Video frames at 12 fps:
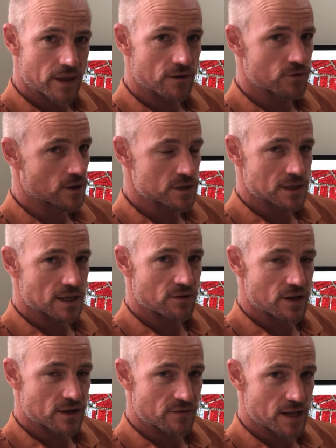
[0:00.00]
You've got your
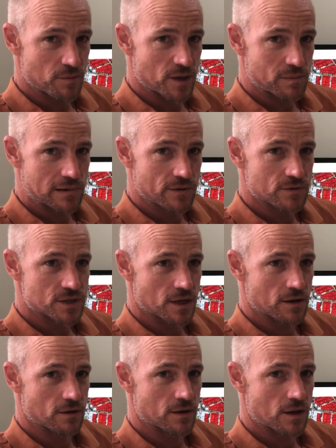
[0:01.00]
development approval,
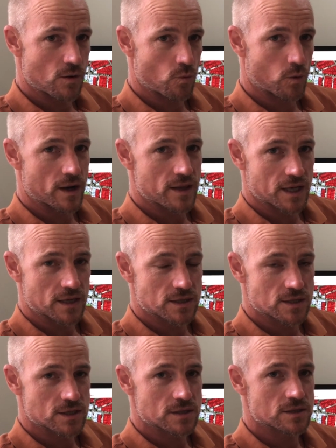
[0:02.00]
so what are the
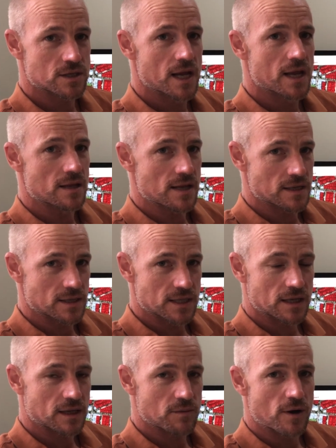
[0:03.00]
conditions? You need to
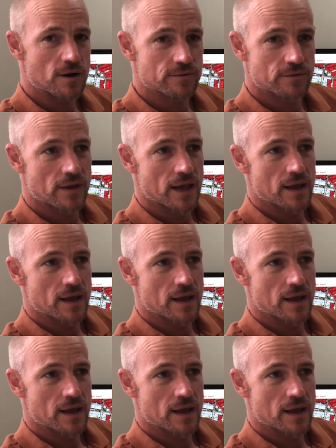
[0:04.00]
tick them off.